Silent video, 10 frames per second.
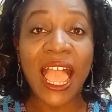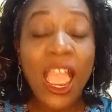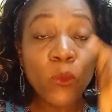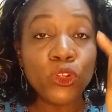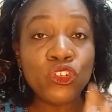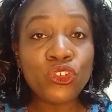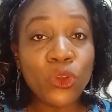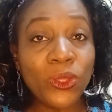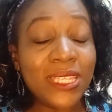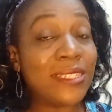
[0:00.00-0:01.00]
I will
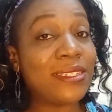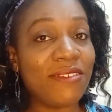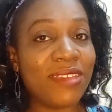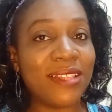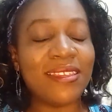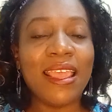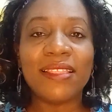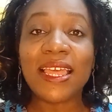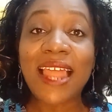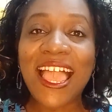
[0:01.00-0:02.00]
show these Syrians
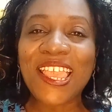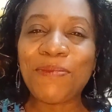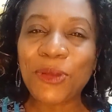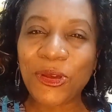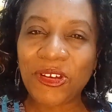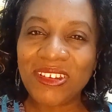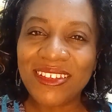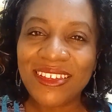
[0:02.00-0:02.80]
that I am God,